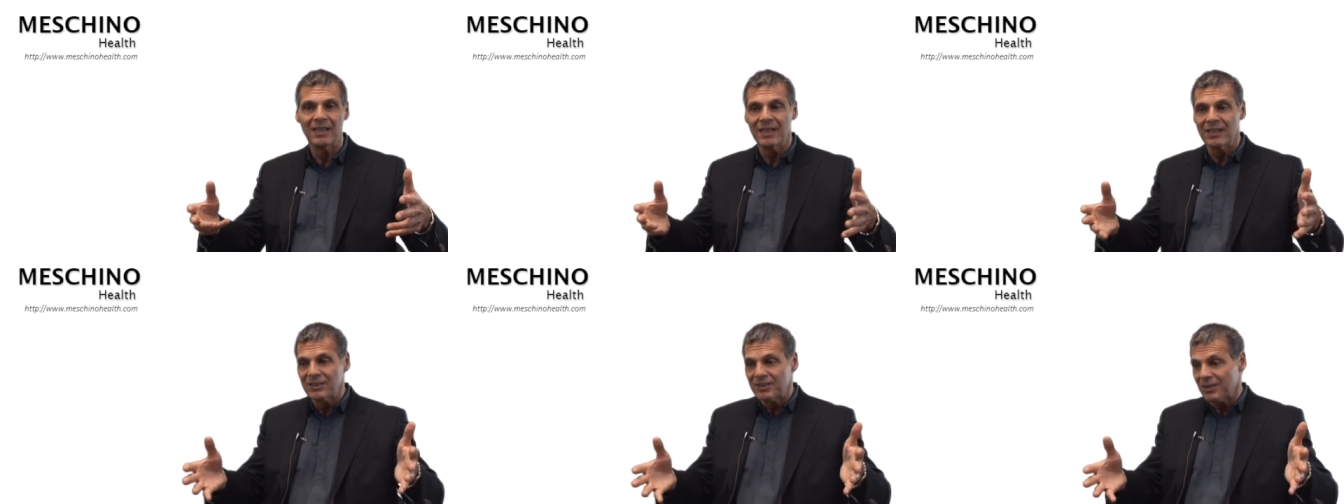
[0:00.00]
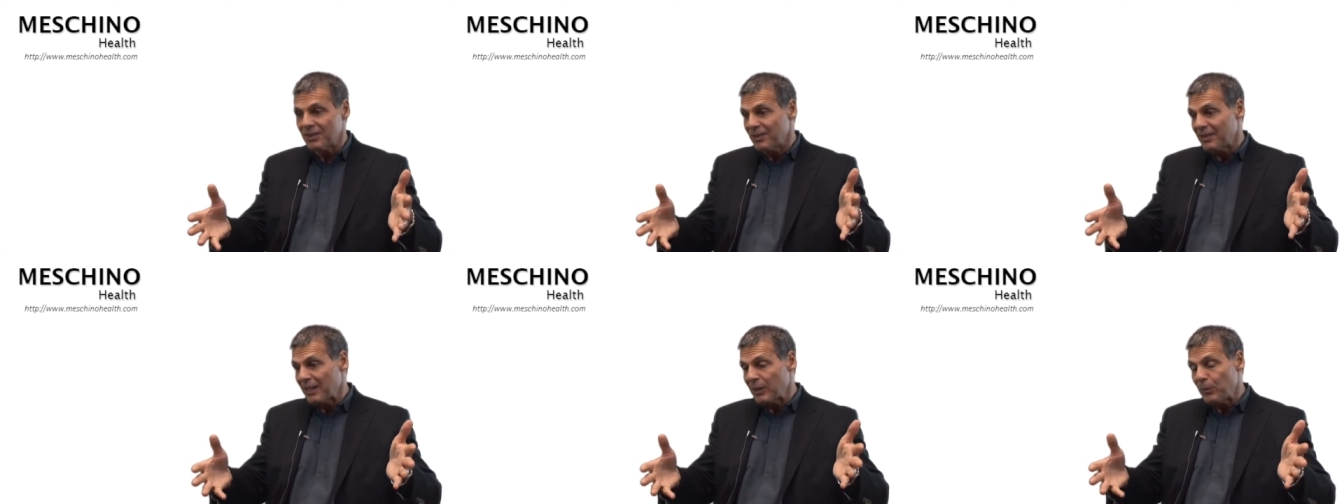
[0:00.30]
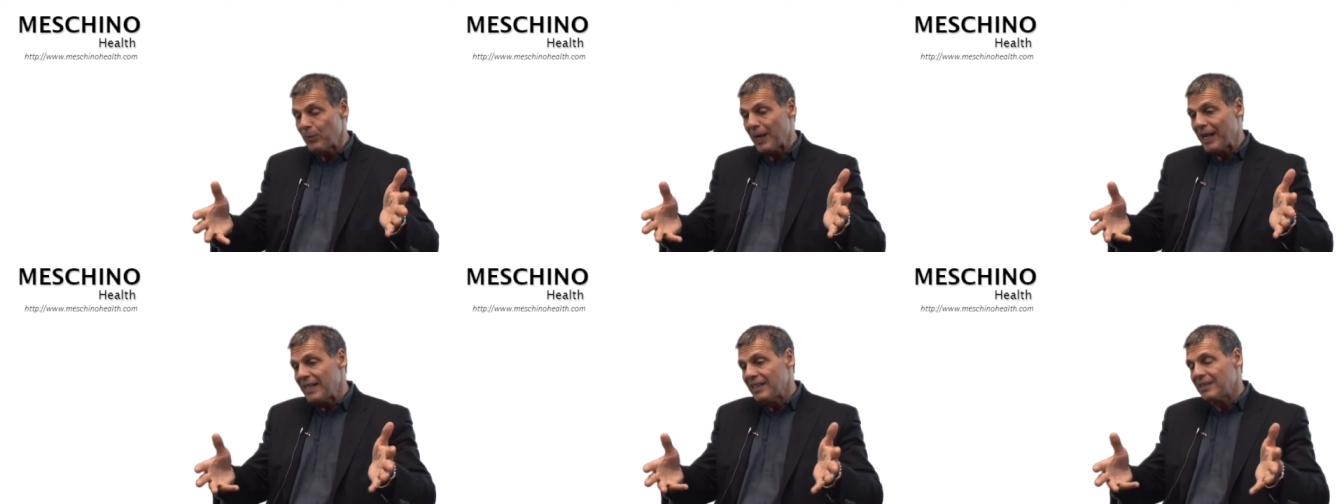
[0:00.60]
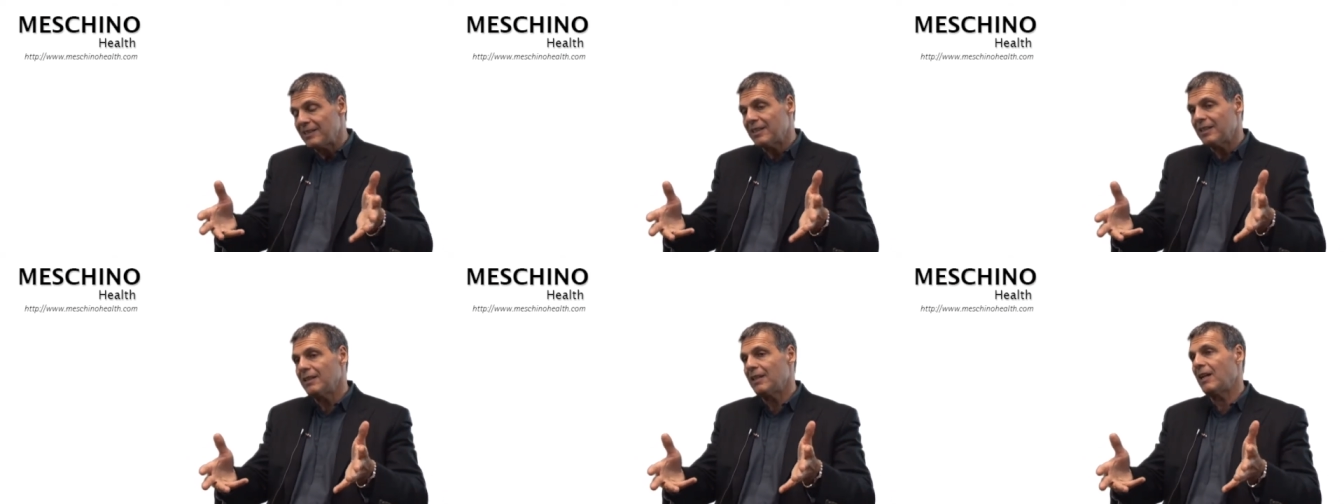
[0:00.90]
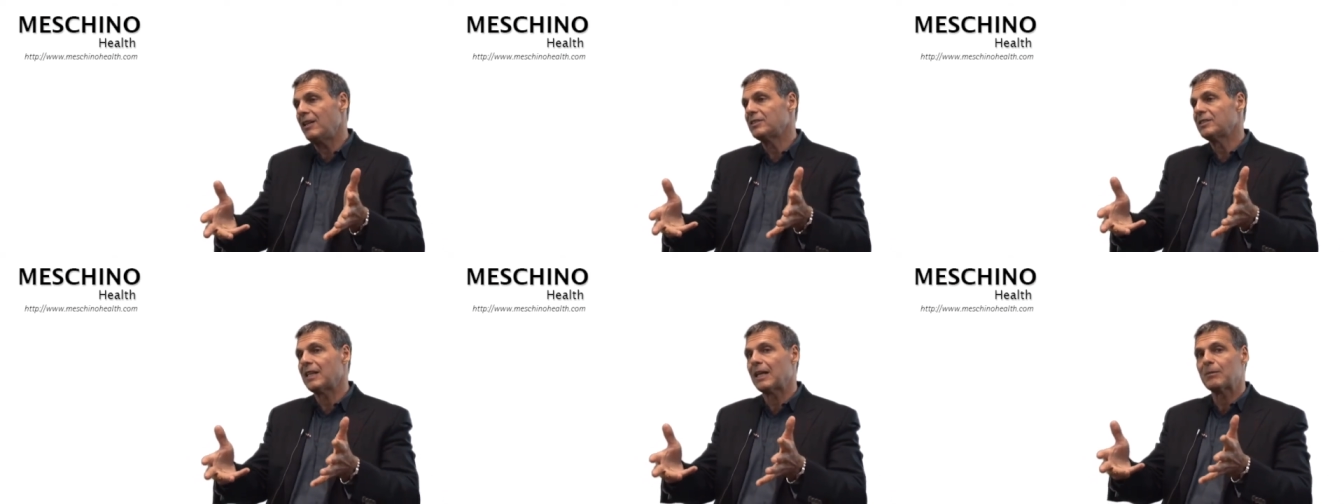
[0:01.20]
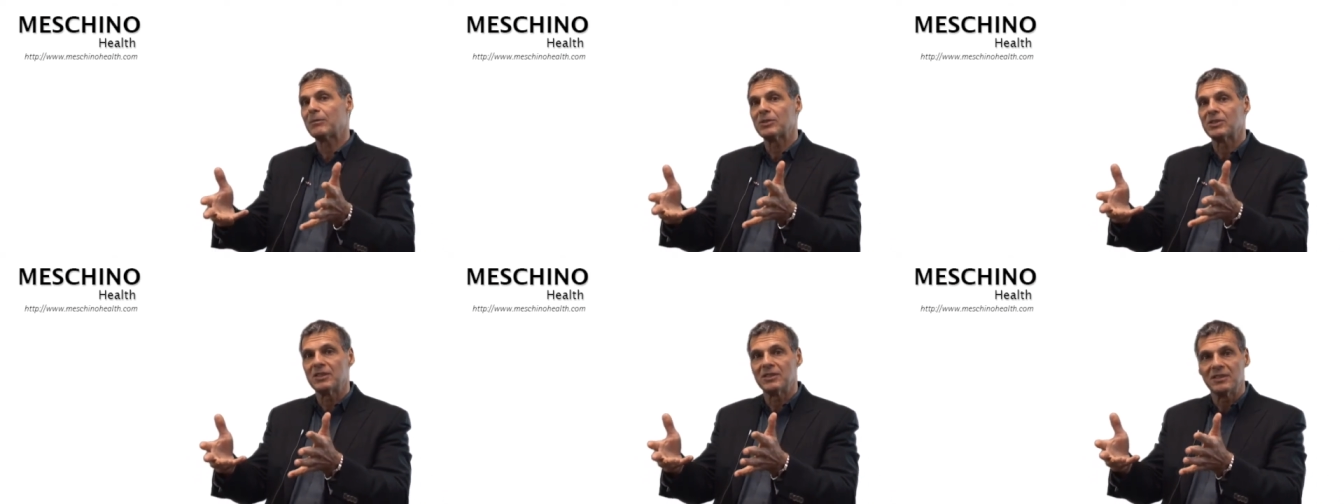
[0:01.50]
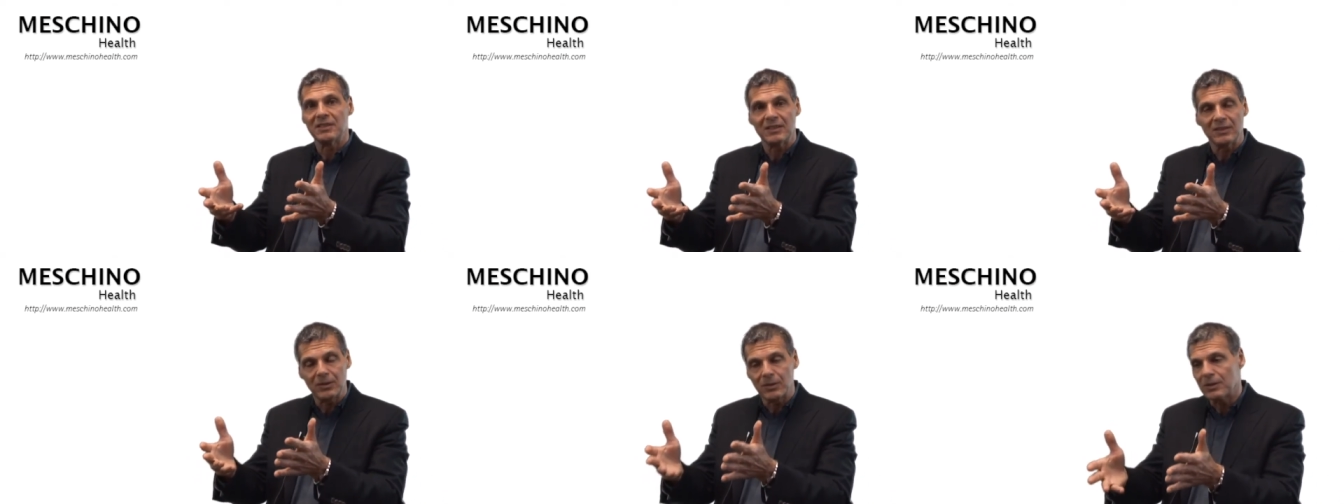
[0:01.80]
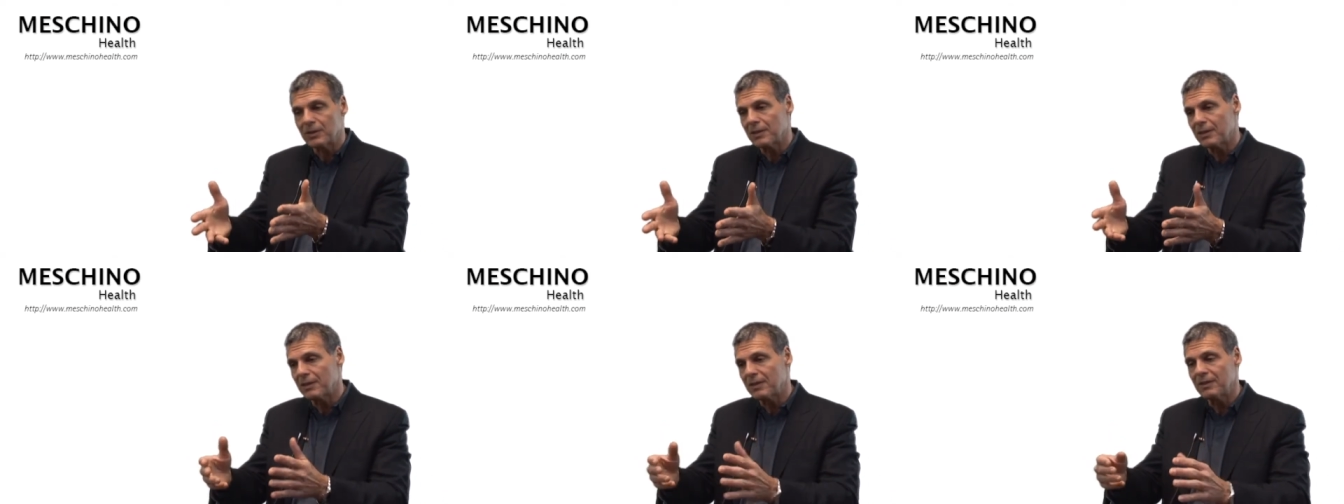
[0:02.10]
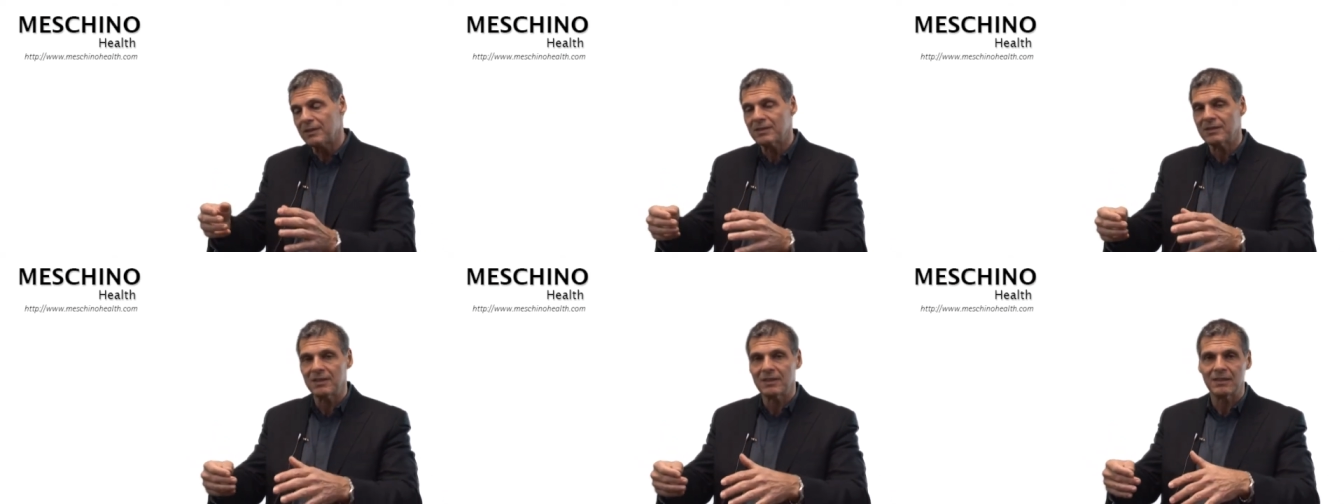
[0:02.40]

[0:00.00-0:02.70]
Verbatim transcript: So they wait until Alzheimer's disease occurs